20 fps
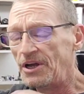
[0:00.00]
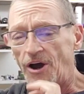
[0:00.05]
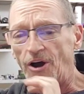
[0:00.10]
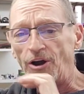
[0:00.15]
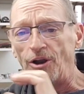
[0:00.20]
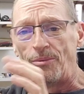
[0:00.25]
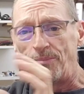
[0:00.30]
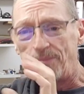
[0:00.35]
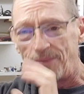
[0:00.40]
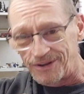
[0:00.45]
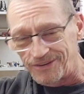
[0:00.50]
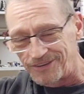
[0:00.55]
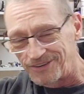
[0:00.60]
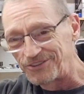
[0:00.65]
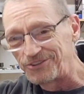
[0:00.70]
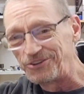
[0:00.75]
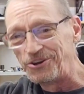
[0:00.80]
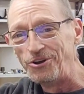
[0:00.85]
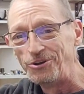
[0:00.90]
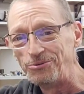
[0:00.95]
or
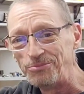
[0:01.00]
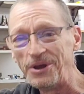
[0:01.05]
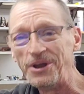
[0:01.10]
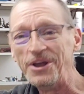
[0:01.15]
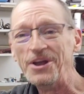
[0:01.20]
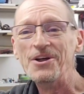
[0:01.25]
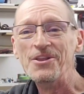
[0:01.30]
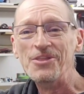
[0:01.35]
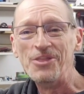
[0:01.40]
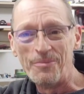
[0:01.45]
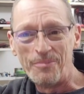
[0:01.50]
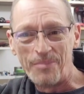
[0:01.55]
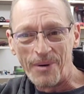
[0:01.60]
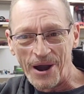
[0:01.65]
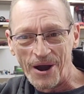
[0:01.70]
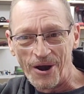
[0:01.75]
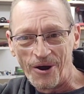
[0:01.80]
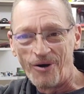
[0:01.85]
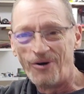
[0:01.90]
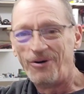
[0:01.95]
excuse me, the
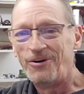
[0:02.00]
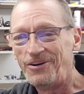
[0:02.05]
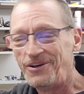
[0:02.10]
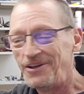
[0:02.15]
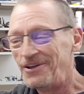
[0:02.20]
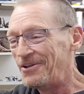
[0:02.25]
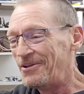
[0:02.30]
barrel.